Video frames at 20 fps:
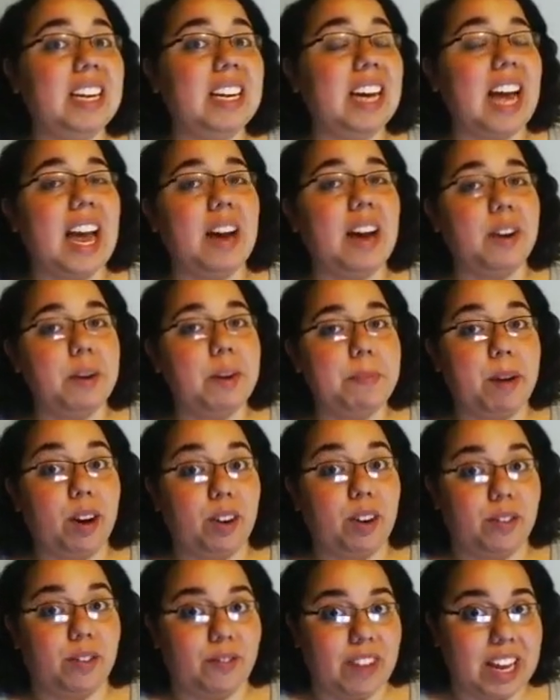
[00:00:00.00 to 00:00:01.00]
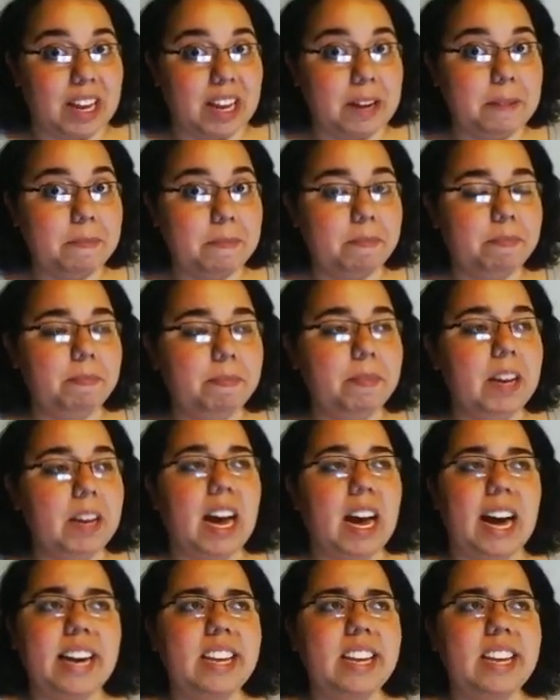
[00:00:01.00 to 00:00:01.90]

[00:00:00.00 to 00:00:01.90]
Harry Potter fan. I